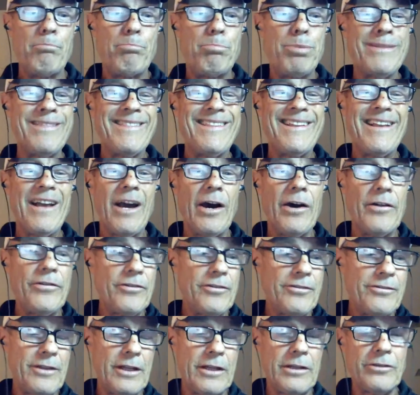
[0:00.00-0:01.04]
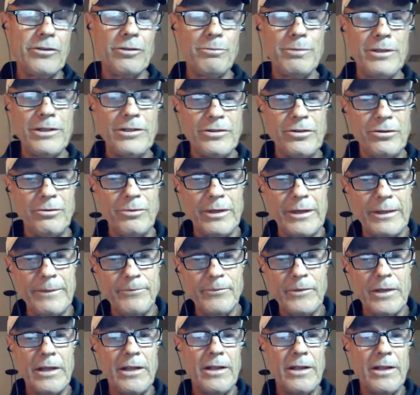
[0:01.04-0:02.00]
But the other thing you'll be doing